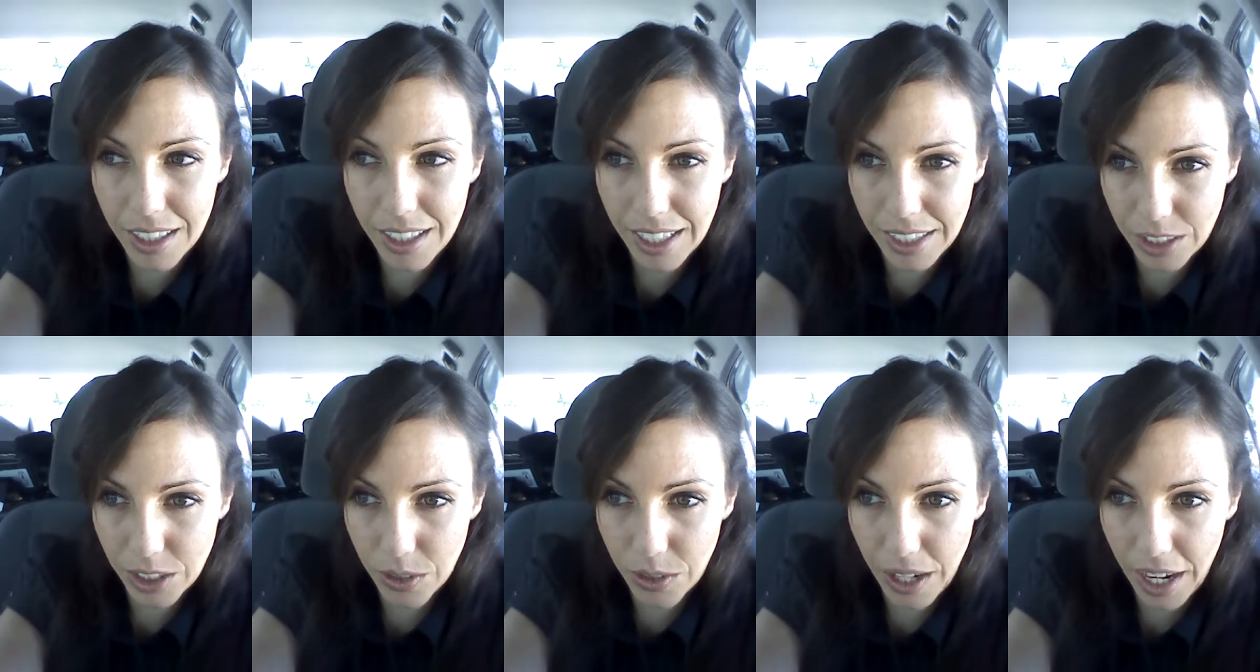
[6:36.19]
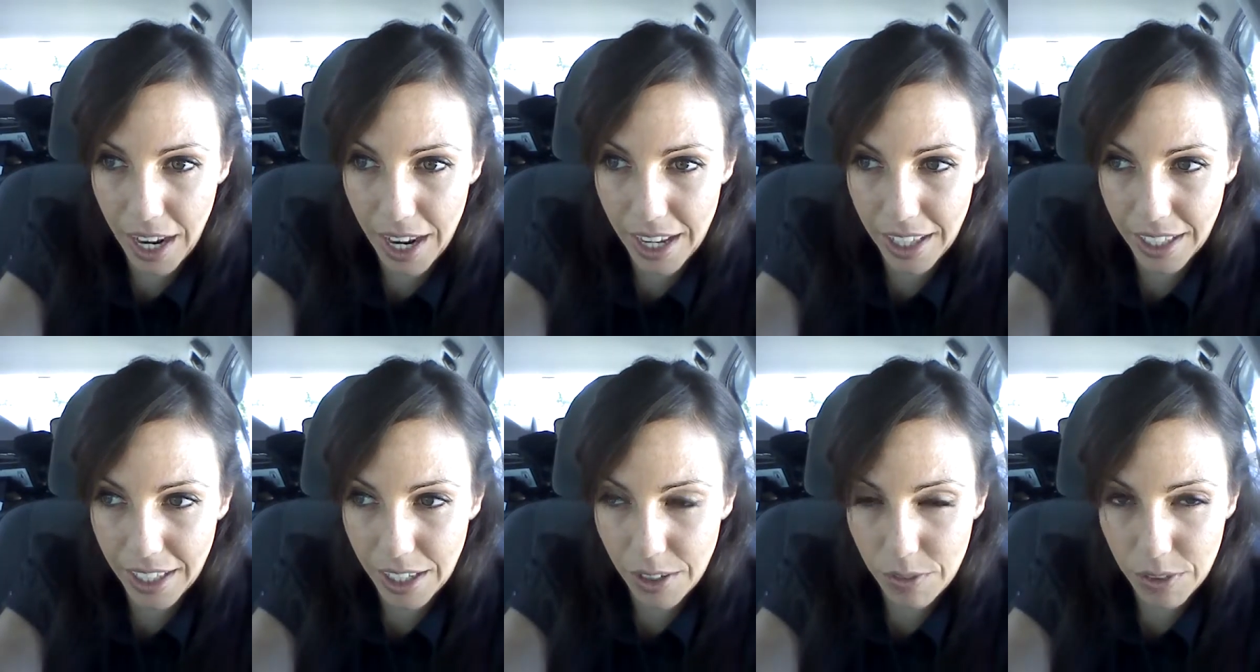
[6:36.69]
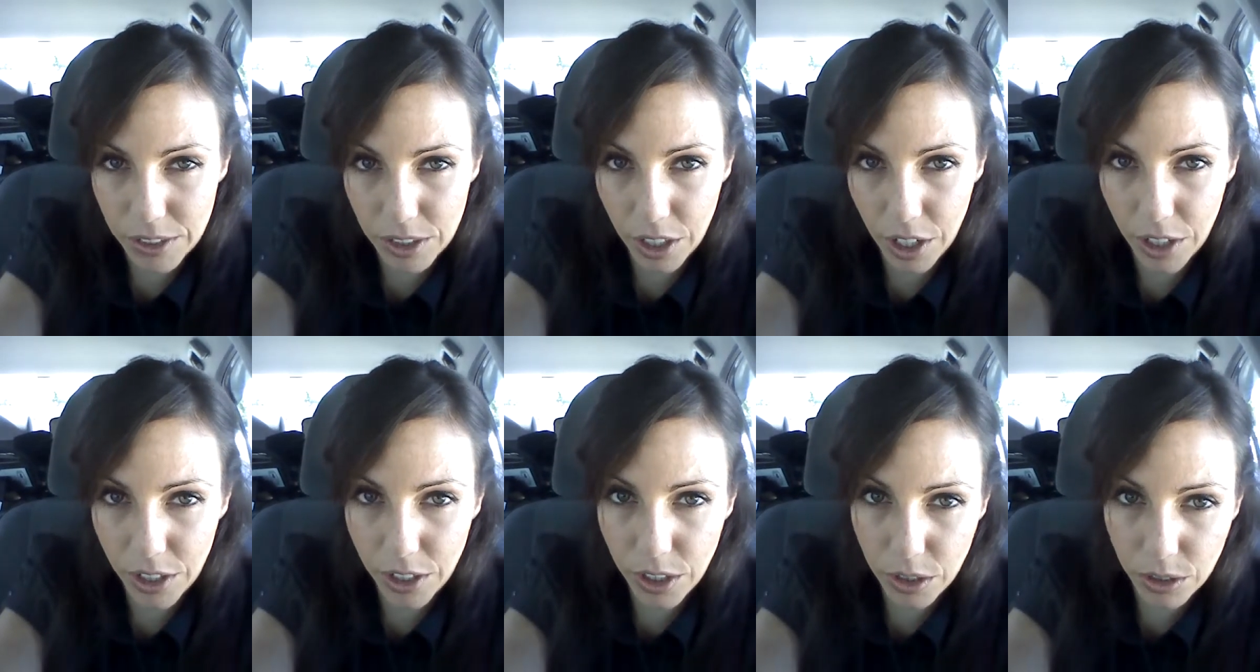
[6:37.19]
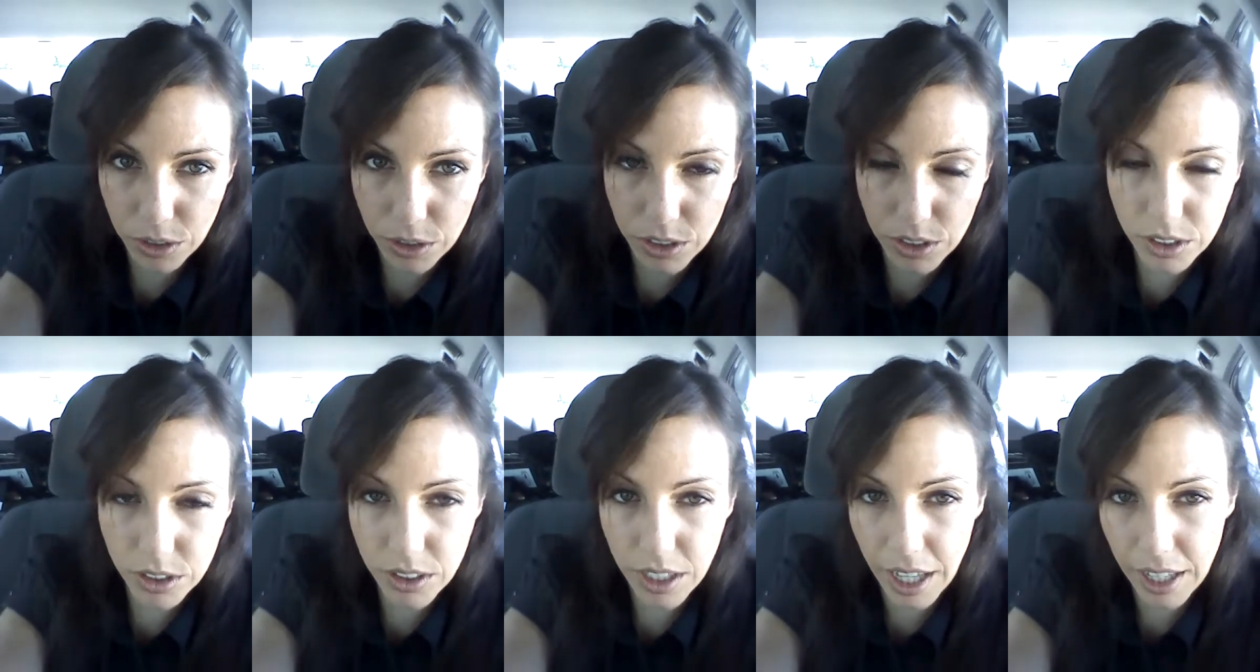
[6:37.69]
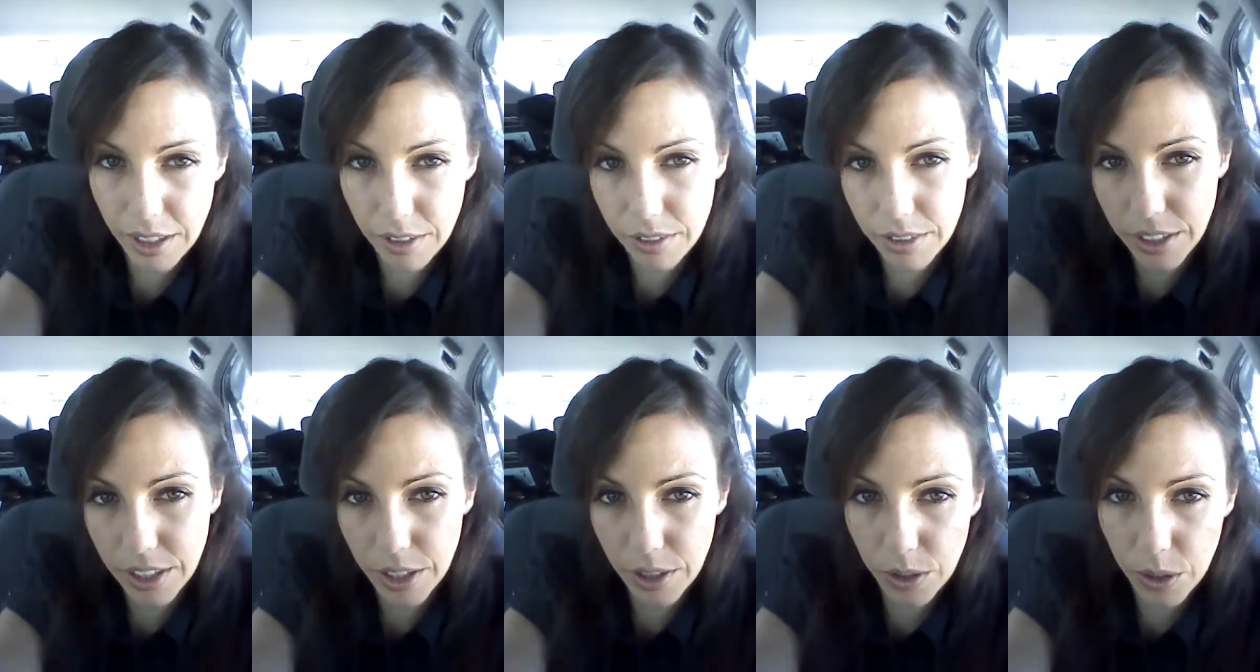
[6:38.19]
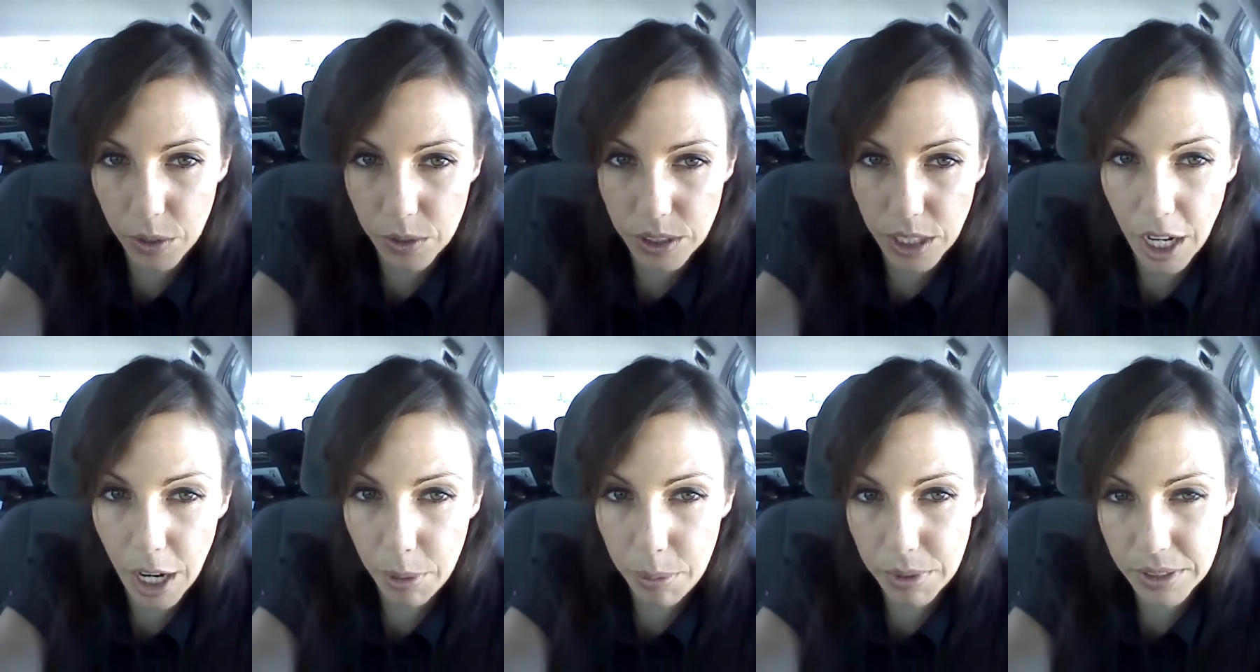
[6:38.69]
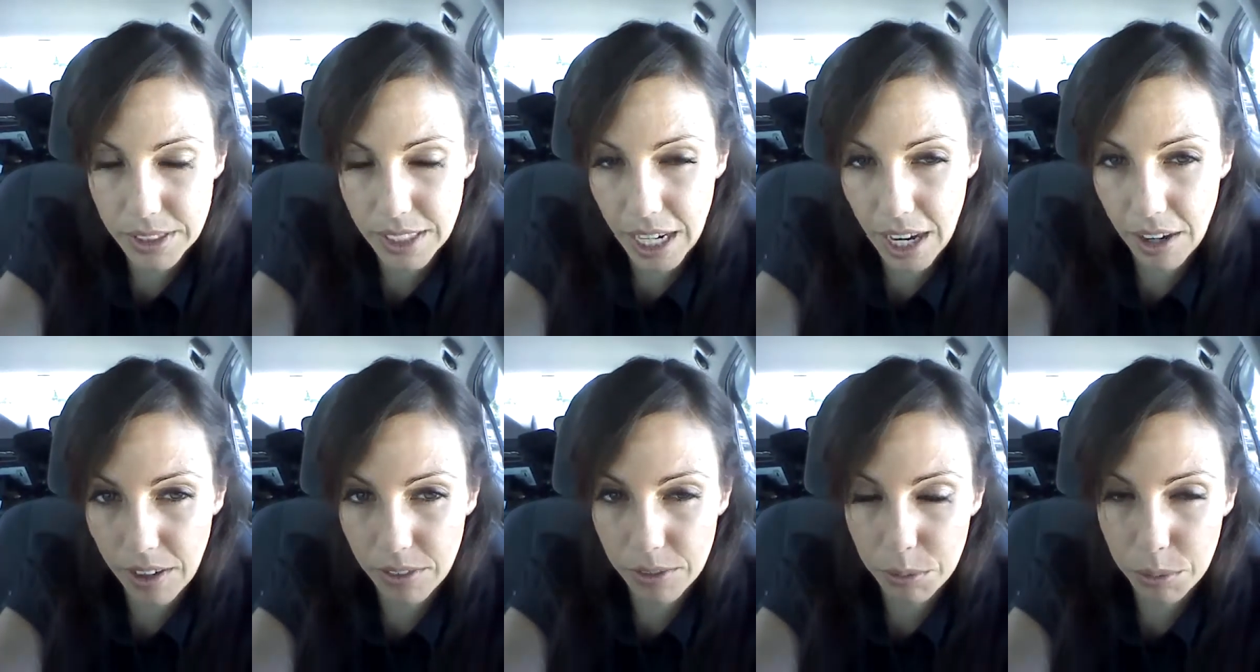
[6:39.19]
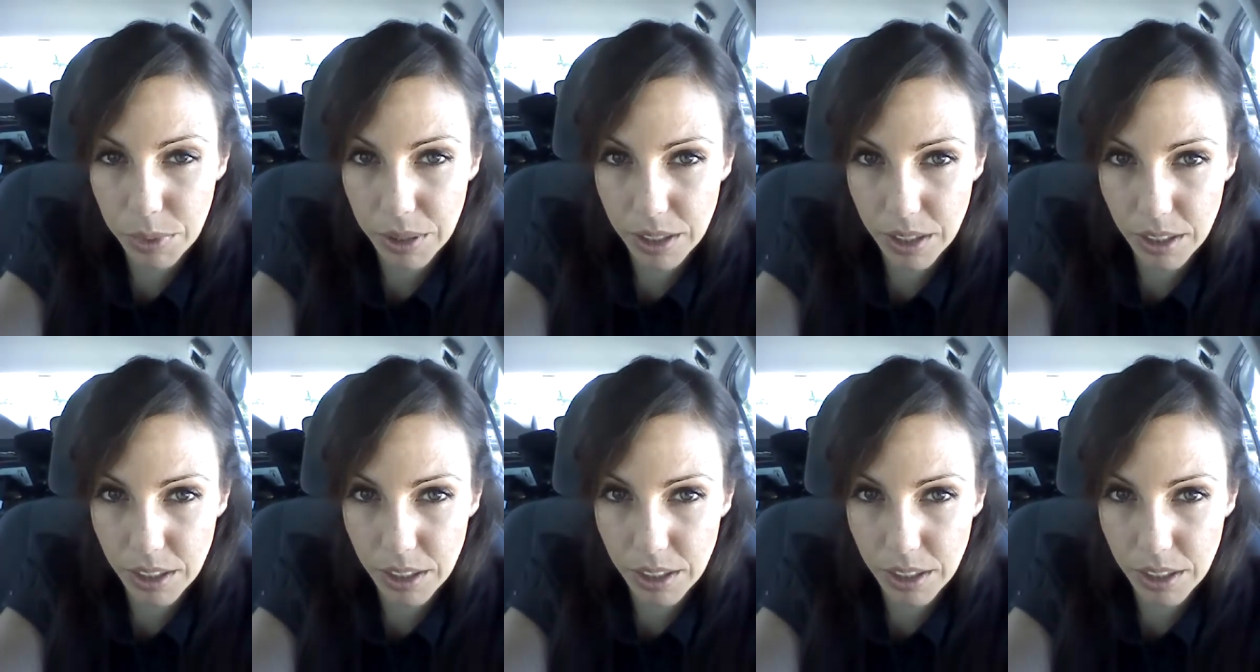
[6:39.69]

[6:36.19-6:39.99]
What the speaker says: it's okay, like if his heart goes up and down